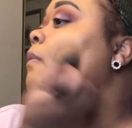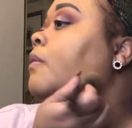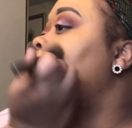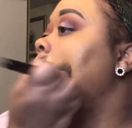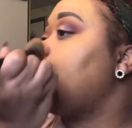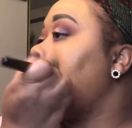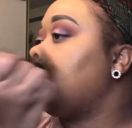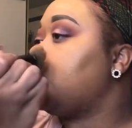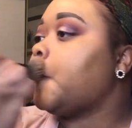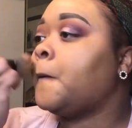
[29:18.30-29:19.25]
But yeah,
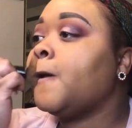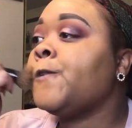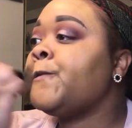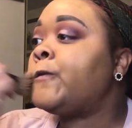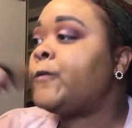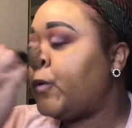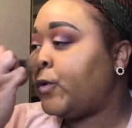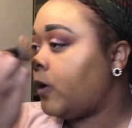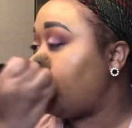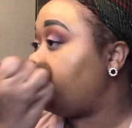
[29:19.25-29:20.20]
so that's what's going
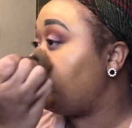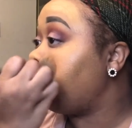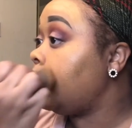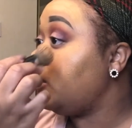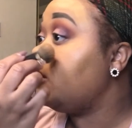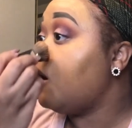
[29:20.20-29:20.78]
on with me.